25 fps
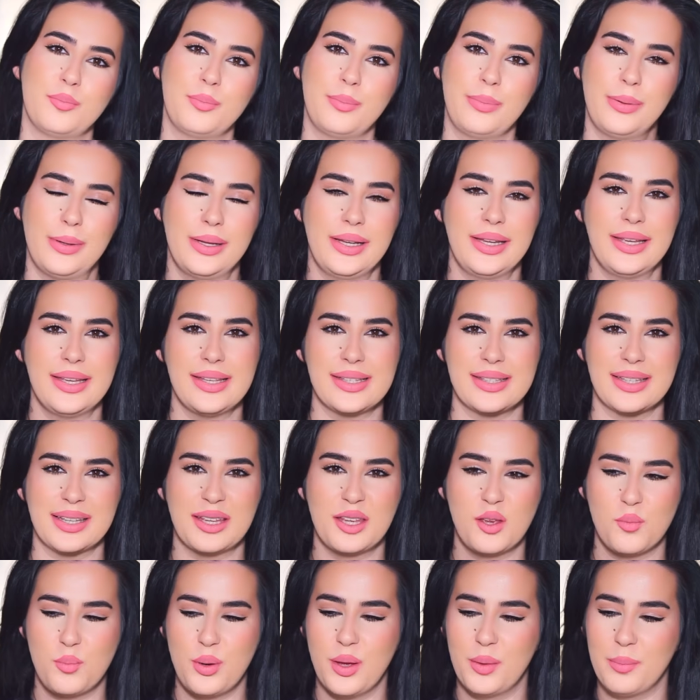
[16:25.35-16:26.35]
Please
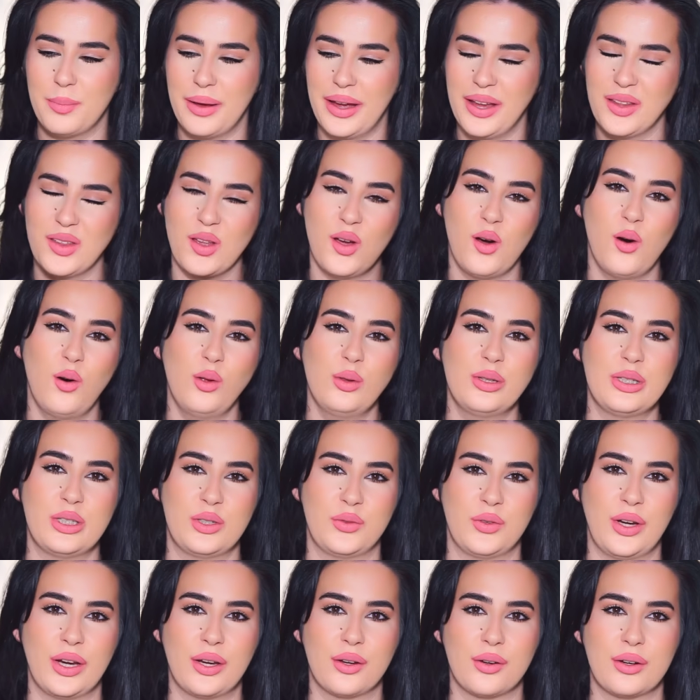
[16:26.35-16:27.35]
keep in mind all these
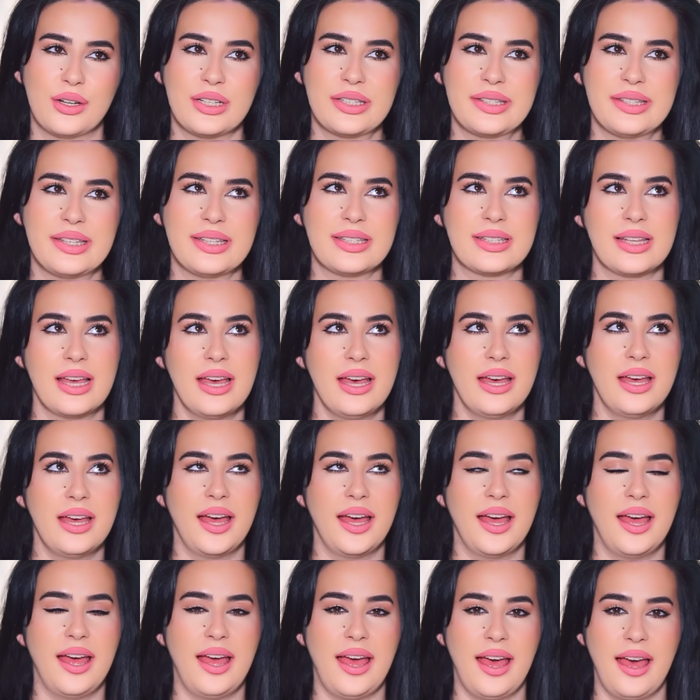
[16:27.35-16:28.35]
fragrances
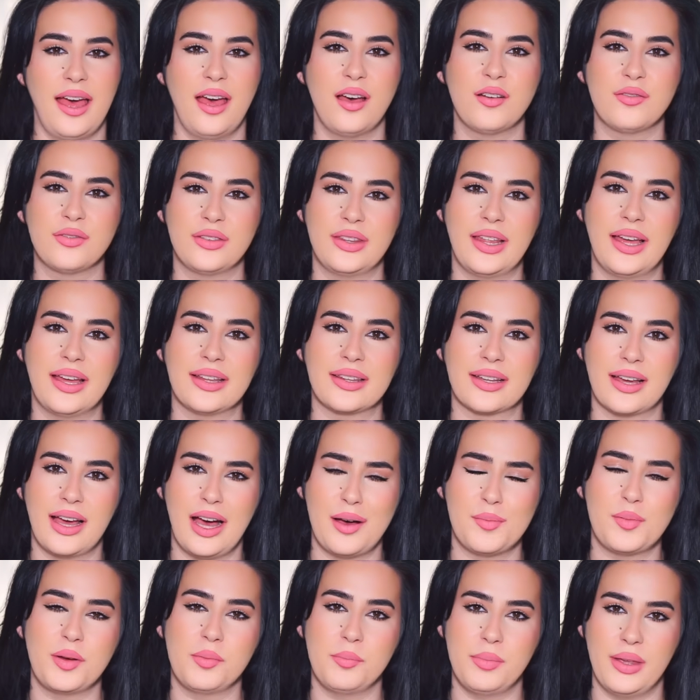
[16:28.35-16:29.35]
have that
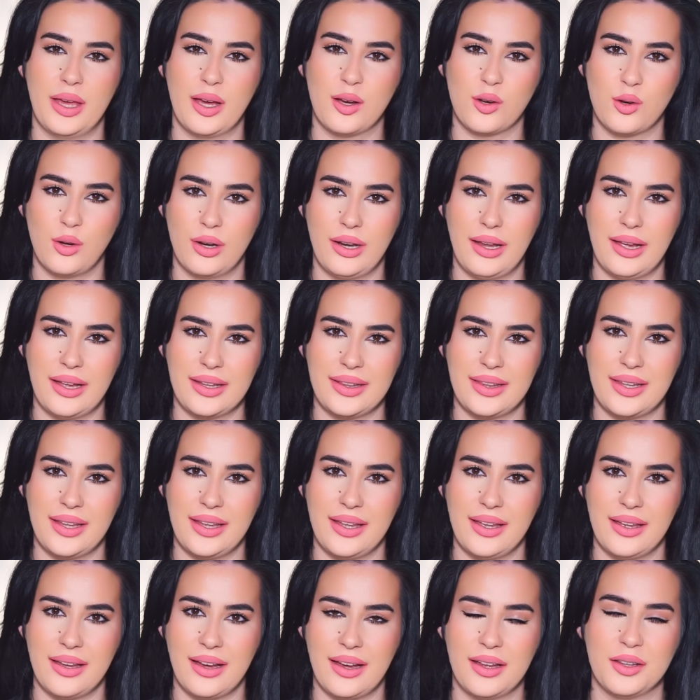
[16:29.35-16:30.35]
common Bianco
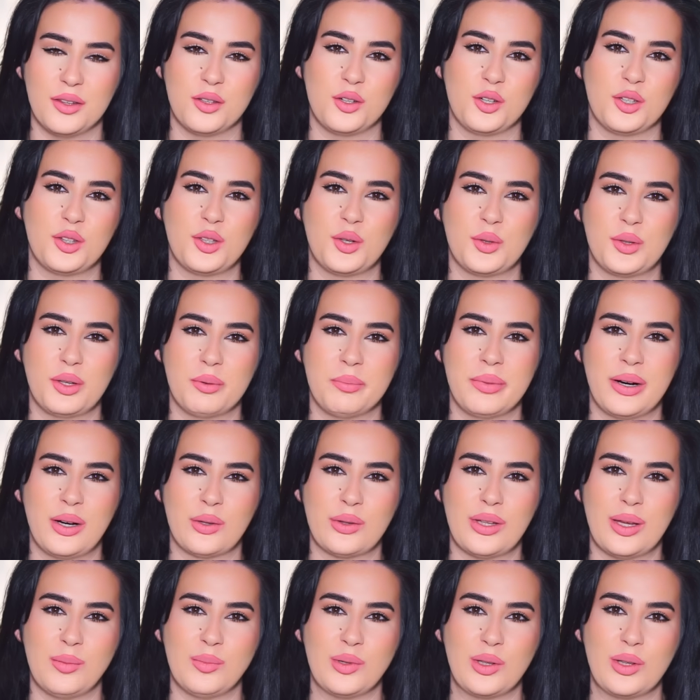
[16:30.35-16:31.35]
Latte undertone about
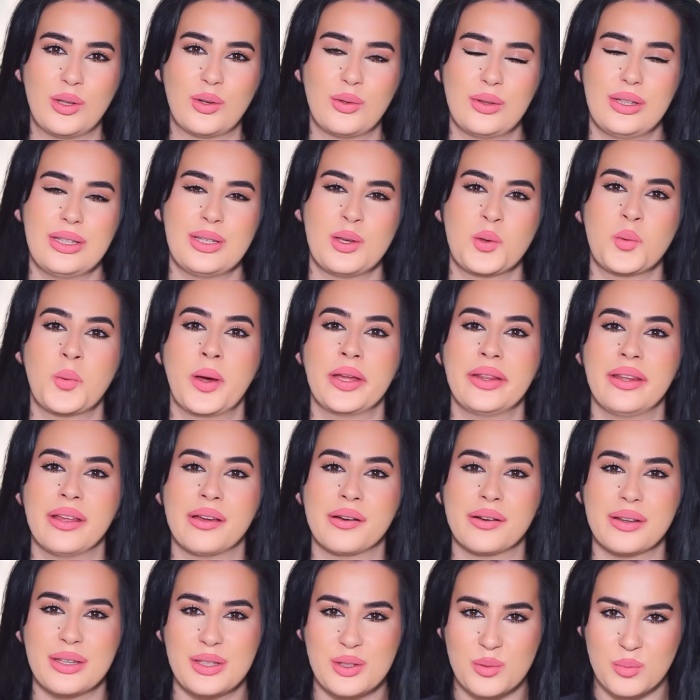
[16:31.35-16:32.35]
them, you know. This is why they
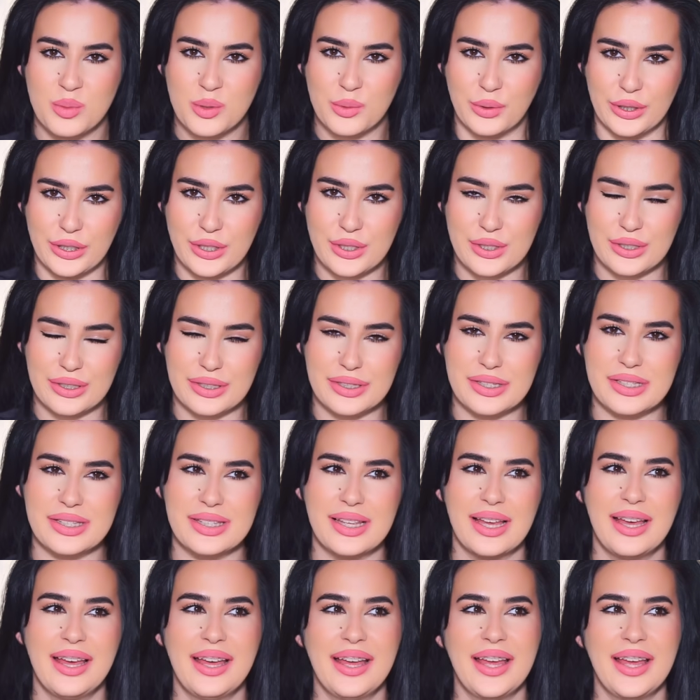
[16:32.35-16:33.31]
are inspirations.